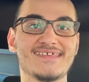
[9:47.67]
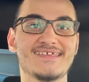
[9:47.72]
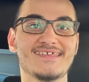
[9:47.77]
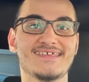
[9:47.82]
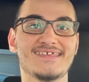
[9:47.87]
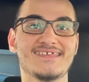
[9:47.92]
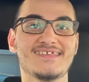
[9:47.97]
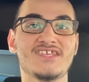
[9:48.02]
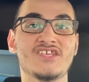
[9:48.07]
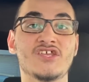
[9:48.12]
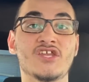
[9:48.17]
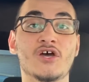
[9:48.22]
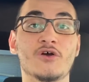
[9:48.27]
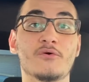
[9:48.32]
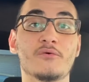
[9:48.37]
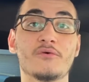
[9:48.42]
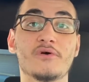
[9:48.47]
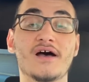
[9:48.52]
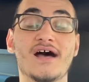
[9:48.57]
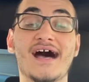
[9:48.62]
you
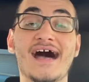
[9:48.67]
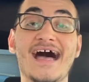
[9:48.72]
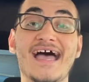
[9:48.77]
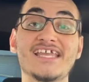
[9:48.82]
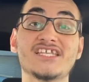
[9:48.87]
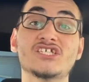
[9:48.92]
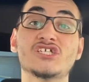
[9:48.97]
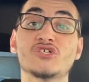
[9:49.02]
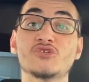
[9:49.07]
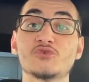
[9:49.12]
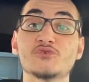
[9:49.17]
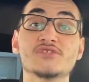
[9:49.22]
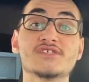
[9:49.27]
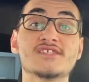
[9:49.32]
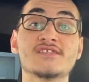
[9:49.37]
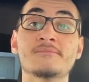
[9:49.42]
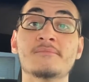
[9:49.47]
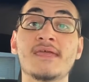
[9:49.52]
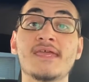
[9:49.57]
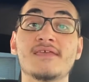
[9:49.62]
know, I choose
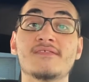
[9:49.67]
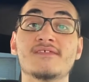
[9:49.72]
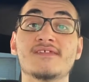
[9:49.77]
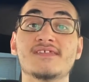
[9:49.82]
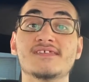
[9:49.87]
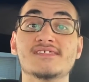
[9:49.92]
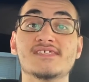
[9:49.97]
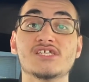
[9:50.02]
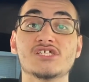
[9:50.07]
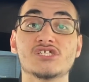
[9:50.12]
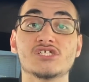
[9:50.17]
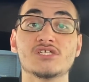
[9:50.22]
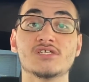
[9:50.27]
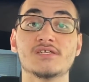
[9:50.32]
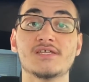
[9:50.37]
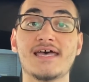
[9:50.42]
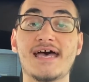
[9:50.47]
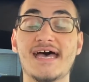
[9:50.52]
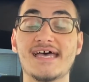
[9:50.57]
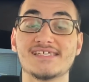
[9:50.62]
to make the
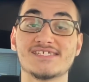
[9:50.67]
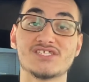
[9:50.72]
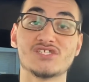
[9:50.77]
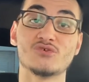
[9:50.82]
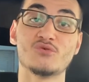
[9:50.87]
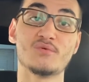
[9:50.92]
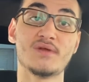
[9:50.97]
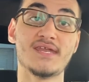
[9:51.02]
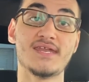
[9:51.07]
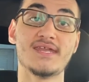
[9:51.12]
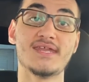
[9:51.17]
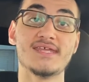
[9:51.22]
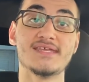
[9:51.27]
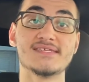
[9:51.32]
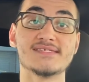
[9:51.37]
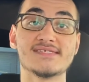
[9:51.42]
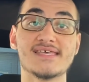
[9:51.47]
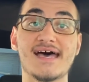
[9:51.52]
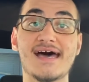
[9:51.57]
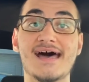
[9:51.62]
decision as to when it
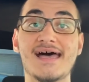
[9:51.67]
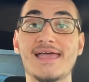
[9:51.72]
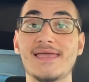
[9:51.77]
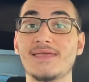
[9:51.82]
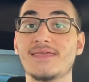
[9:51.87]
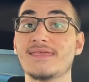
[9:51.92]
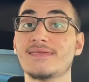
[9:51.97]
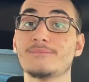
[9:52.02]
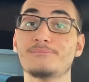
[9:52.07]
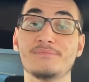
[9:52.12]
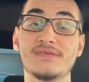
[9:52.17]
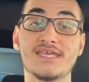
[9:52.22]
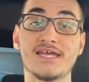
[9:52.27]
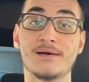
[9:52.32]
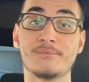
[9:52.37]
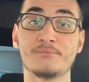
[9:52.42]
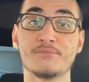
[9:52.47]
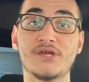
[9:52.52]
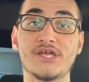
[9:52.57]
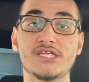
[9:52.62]
is that I
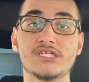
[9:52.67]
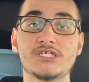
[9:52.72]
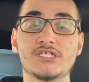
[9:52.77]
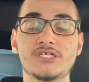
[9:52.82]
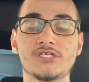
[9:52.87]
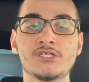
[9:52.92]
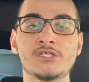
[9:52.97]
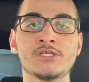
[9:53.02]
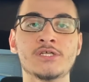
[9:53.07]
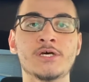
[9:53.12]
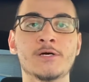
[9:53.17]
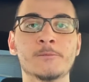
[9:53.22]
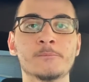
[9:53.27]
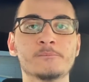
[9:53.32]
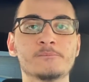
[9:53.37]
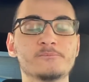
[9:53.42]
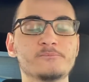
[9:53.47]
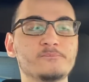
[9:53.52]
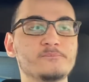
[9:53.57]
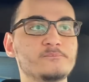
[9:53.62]
become rich, you know.
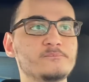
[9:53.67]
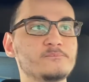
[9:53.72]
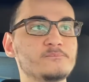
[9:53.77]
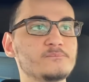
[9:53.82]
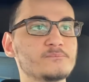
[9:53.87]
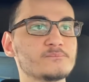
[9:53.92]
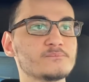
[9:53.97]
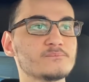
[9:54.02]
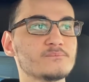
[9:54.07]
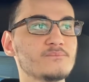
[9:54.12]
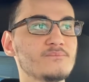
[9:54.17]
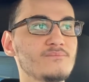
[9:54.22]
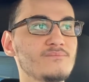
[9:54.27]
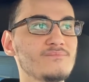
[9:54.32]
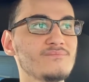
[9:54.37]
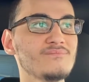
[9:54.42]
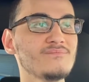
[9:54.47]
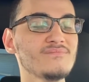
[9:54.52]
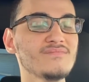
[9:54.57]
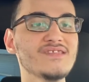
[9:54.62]

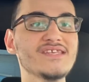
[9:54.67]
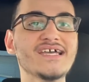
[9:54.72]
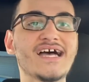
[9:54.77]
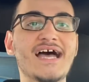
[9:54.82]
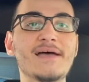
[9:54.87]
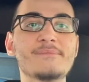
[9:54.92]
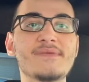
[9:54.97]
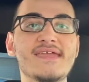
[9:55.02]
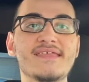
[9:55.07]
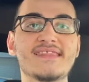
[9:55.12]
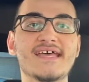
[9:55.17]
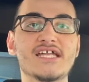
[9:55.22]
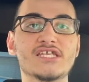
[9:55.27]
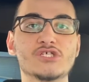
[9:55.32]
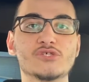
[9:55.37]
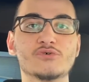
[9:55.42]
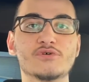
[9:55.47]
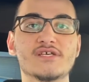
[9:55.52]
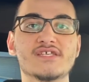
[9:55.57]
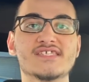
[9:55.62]
I make that
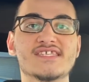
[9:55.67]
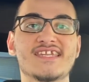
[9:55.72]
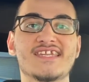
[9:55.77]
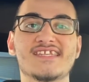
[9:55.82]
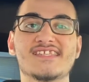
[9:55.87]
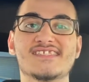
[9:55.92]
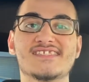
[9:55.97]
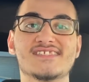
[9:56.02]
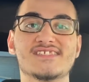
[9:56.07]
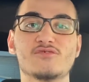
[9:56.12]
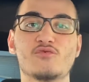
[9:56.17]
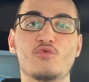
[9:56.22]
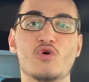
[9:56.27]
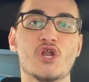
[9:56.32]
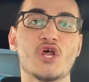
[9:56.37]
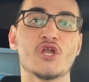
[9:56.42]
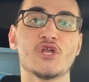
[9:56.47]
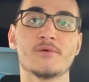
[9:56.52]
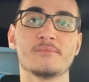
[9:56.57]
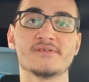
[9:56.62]
choice, and it's
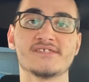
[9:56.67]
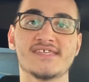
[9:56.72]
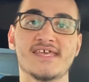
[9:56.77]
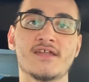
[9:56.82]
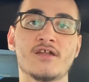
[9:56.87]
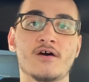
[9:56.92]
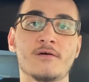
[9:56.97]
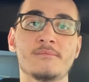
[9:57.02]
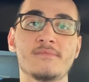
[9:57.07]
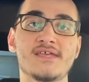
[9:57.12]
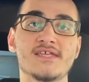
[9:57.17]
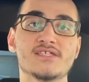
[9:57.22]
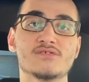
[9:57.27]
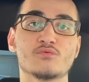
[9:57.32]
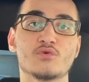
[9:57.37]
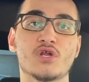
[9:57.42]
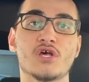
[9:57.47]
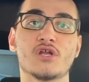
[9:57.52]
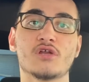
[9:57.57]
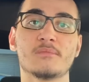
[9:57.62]
100% on me. It's
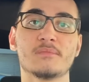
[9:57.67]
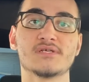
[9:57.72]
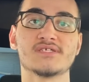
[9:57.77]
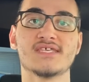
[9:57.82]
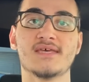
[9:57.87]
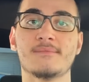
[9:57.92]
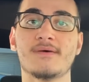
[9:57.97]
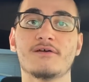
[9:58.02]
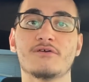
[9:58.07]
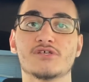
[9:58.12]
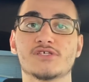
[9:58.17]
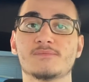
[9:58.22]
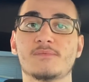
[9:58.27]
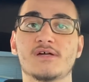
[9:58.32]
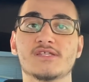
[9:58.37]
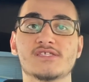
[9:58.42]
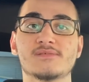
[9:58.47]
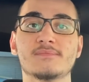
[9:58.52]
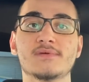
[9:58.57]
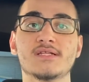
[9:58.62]
100% my
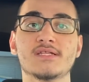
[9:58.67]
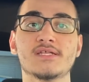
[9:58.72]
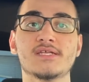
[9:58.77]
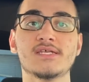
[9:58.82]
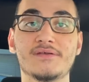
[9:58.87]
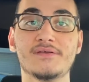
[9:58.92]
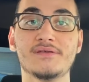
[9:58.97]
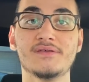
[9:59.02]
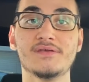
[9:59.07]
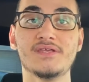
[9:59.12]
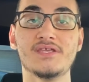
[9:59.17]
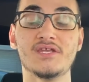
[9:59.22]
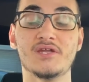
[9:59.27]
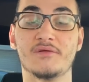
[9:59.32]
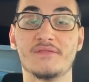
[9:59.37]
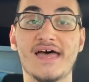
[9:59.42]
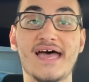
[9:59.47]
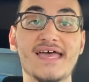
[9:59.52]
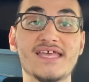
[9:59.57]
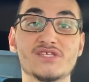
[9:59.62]
responsibility. You know,
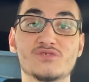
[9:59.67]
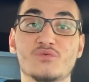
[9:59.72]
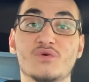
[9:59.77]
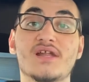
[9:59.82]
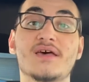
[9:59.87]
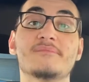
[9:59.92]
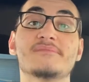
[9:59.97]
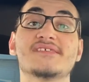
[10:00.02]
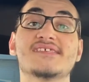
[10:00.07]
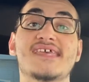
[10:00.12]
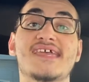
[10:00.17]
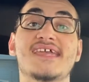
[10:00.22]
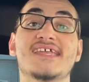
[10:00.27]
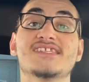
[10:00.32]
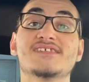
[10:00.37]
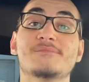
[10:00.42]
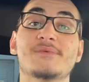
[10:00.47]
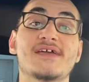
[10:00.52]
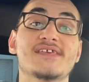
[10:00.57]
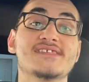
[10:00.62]
that is what I'm saying
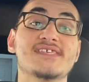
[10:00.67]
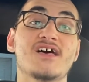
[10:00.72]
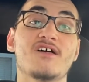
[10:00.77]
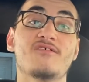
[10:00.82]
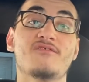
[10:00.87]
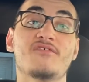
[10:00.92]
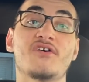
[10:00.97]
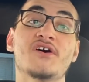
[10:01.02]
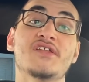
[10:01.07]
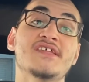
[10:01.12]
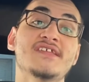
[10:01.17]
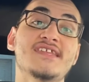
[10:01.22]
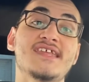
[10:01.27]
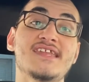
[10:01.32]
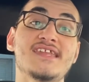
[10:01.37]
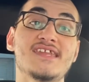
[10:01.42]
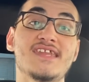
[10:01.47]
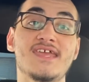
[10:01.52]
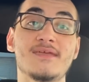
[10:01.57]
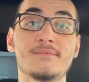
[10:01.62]
to myself on a
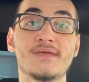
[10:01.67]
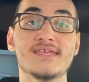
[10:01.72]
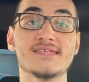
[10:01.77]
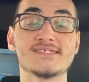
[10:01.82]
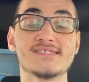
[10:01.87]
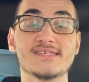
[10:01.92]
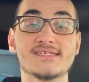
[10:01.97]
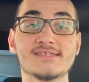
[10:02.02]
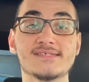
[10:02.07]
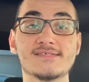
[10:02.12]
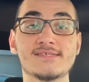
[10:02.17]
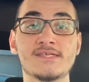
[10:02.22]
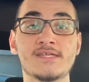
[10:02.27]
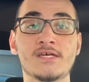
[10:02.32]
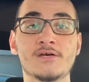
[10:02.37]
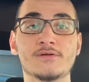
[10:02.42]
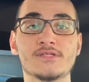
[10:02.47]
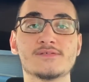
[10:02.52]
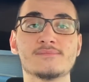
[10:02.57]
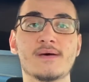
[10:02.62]
day-to-day basis. You know, it's